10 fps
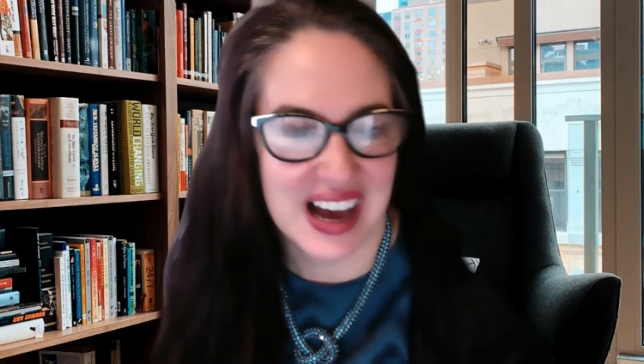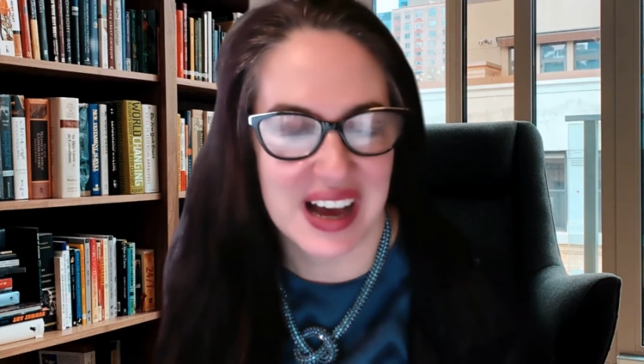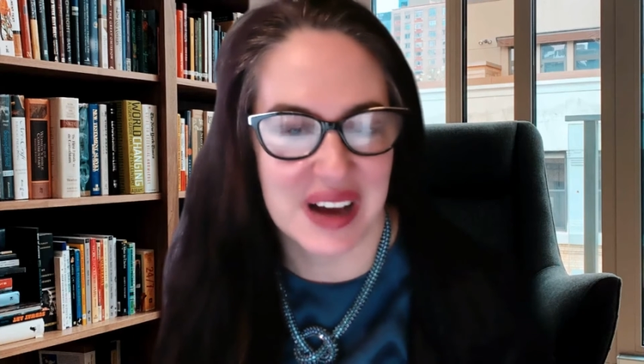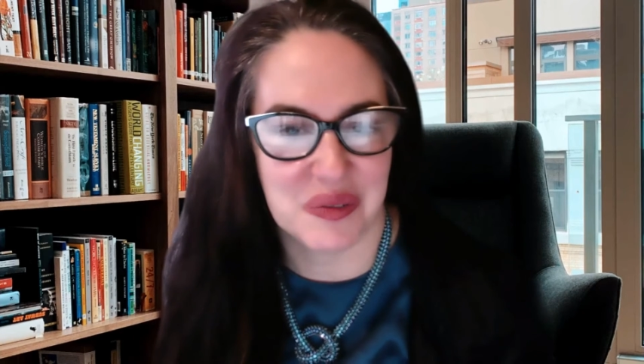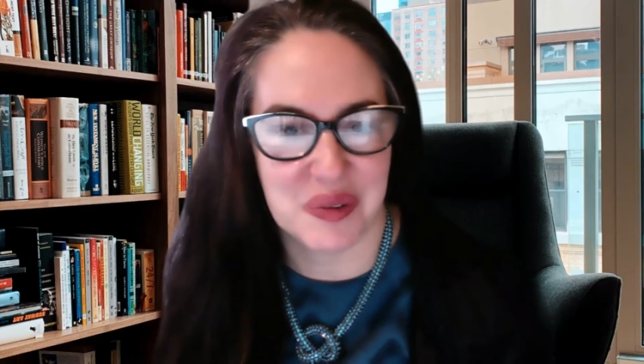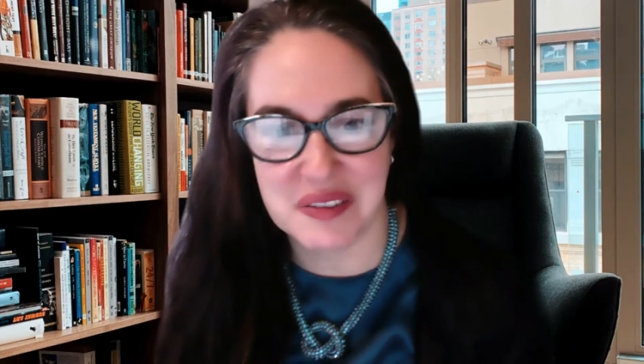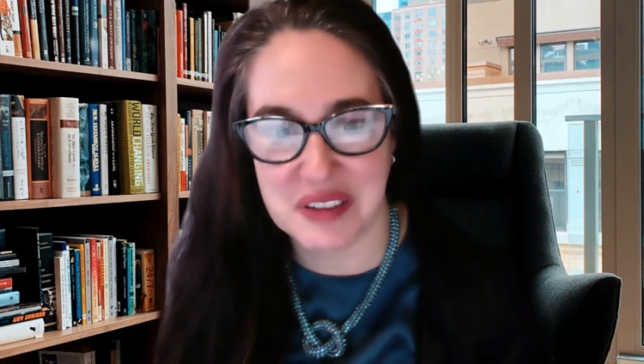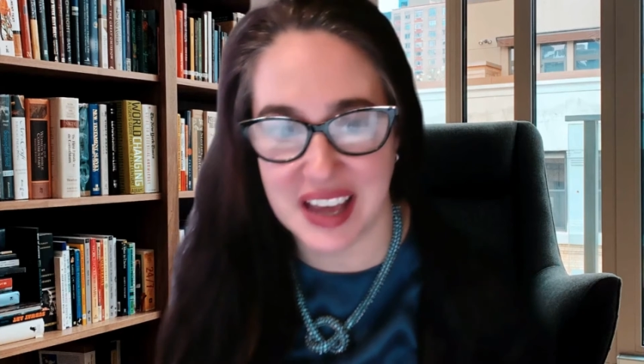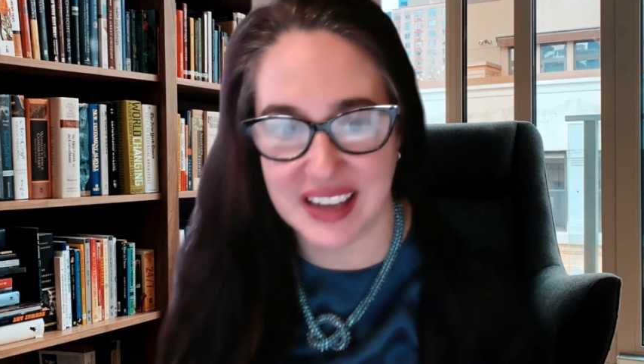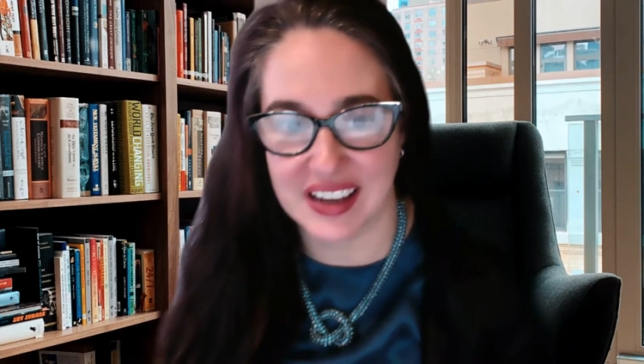Uh, we
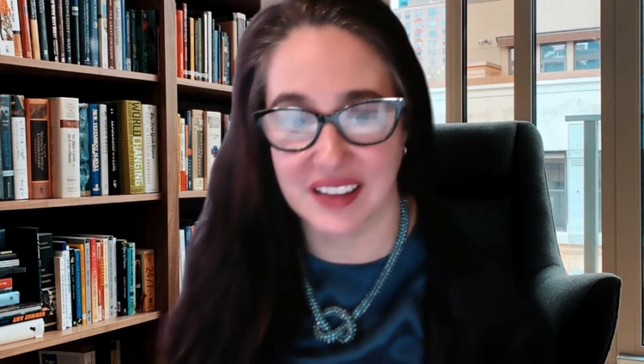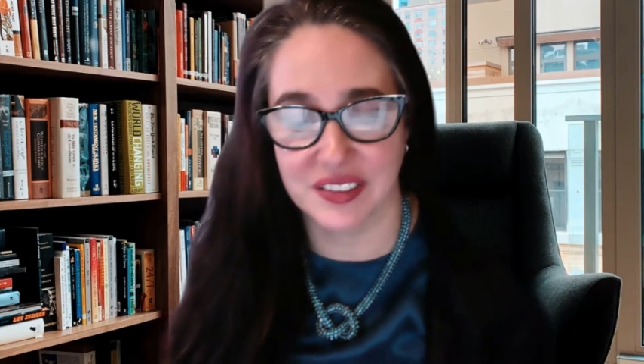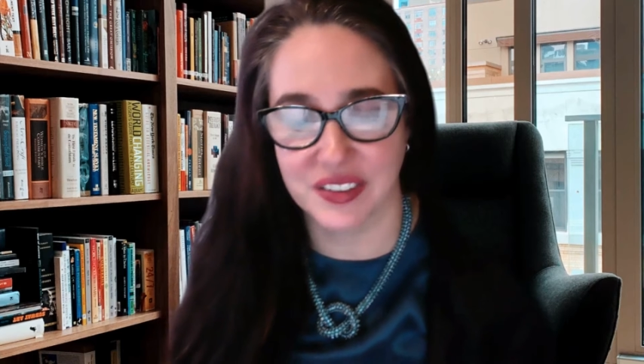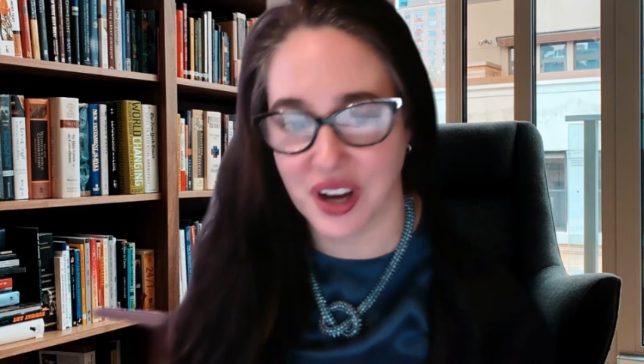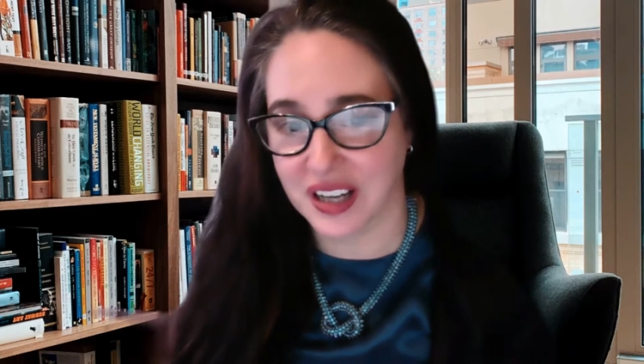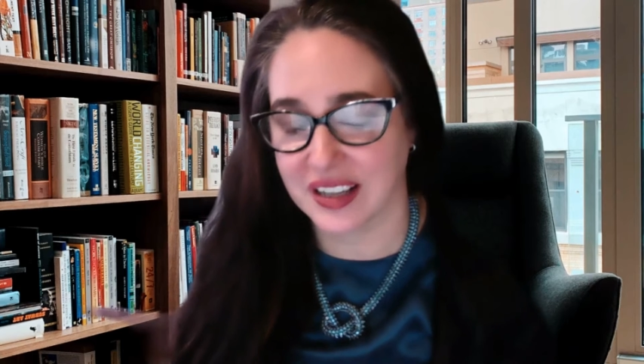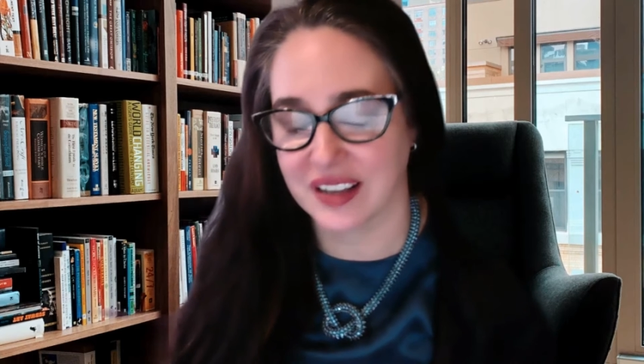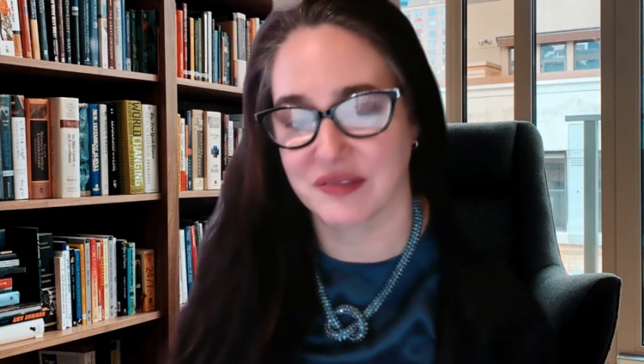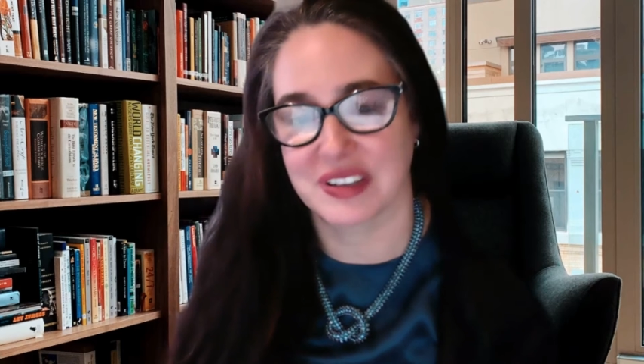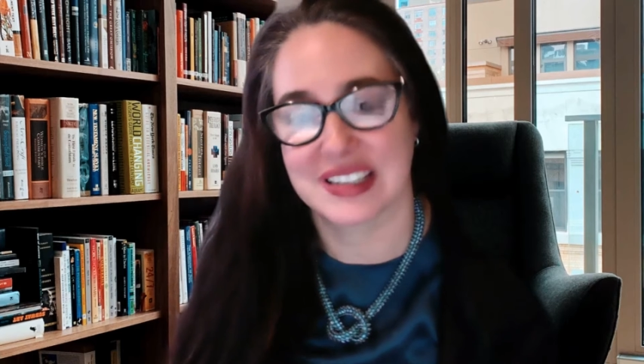have had a long
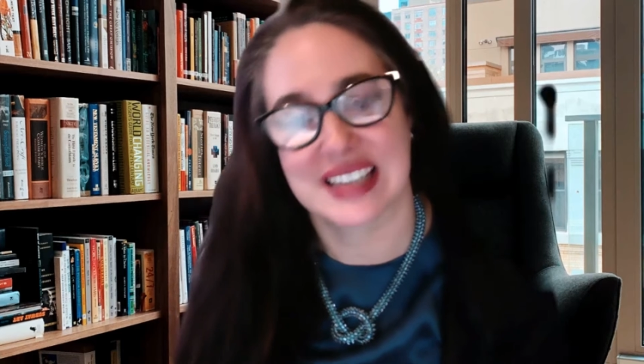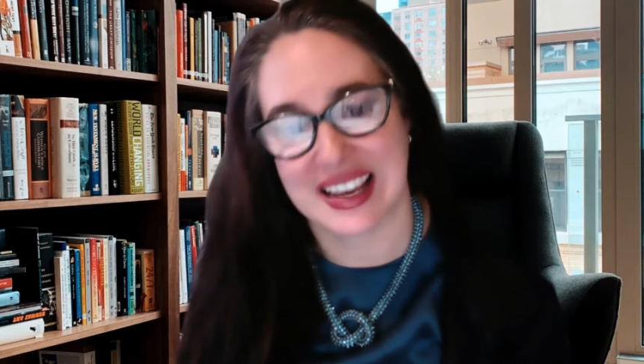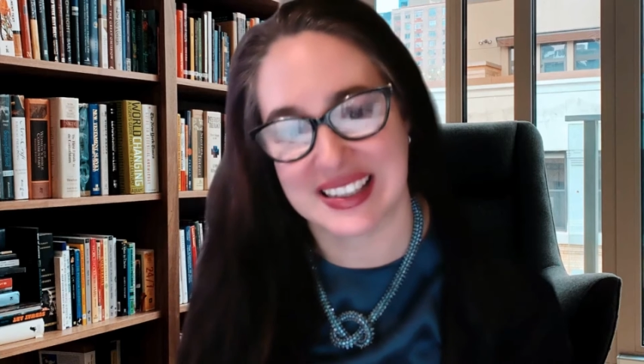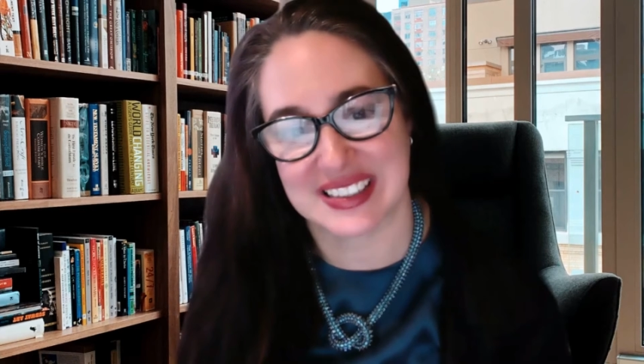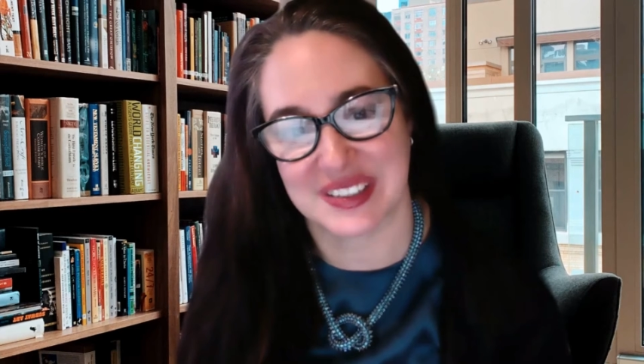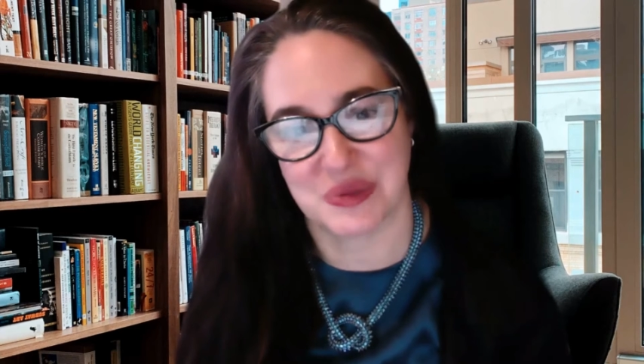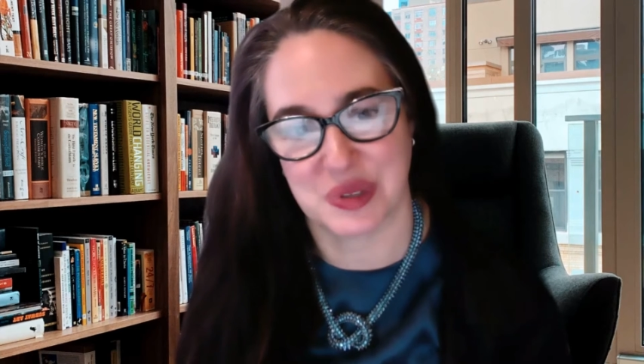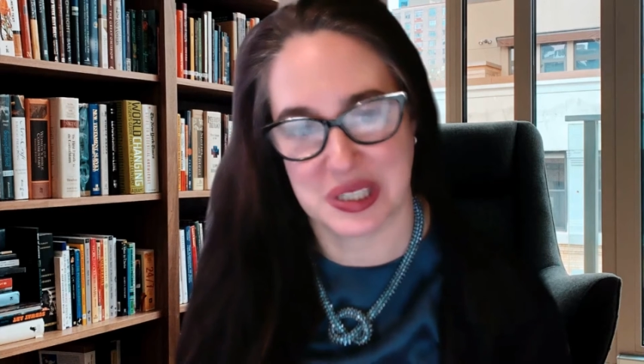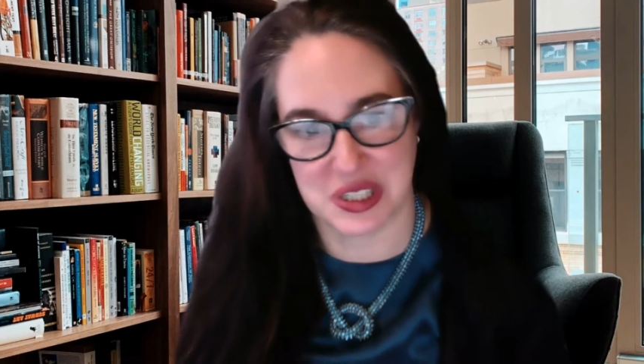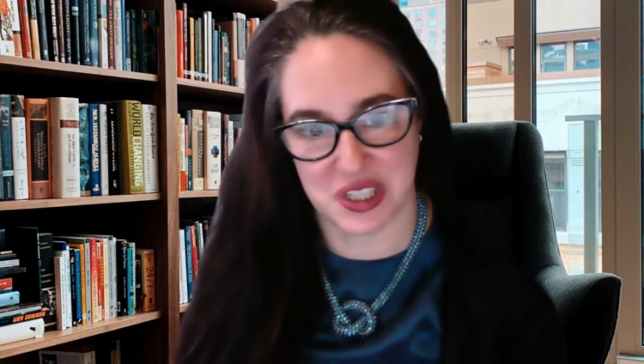and fantastic
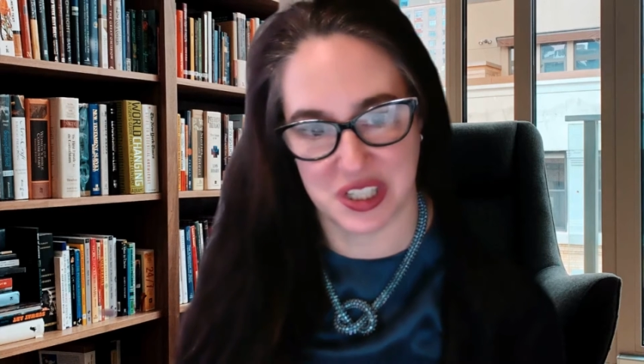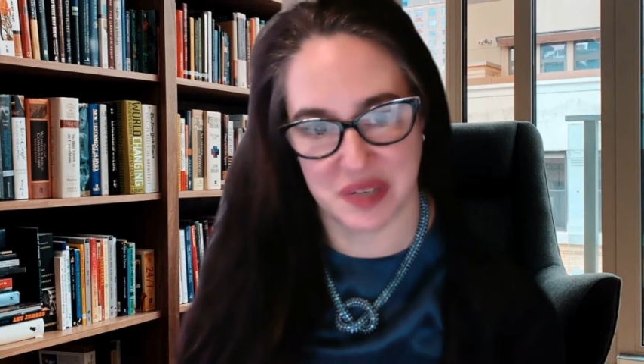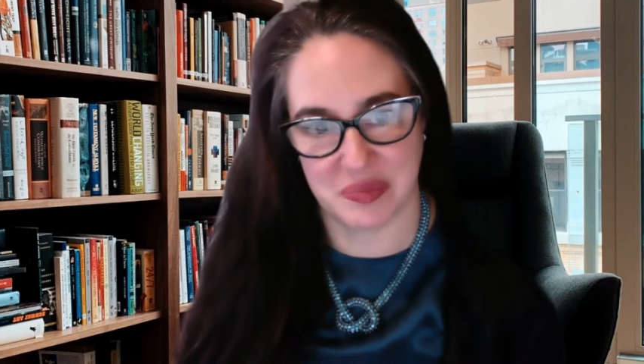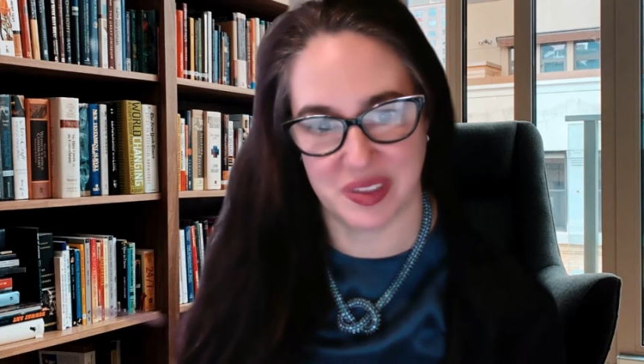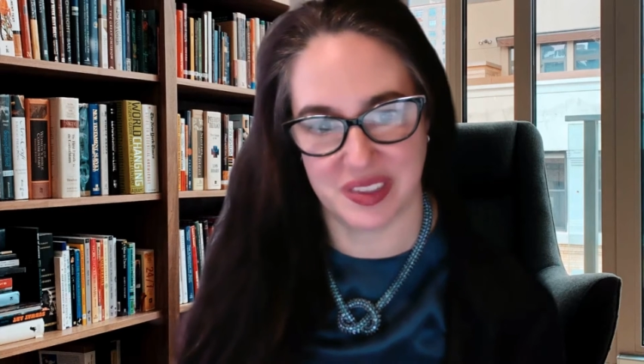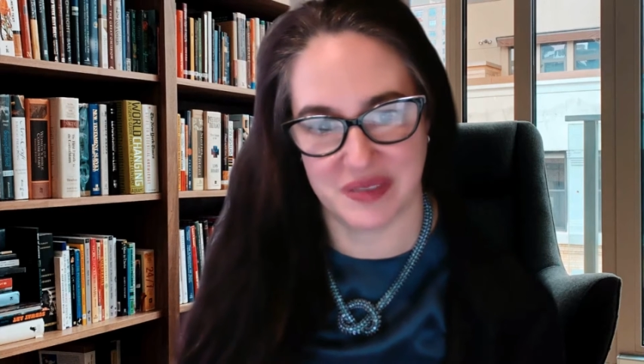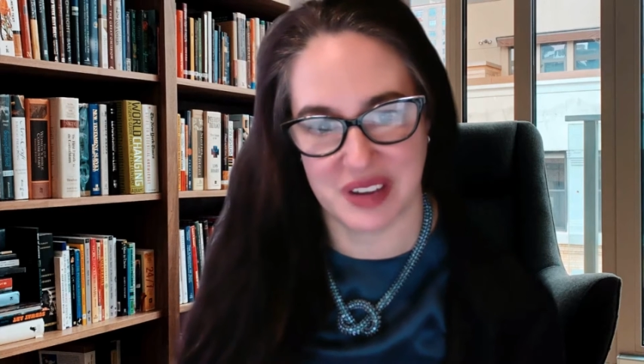relationship with the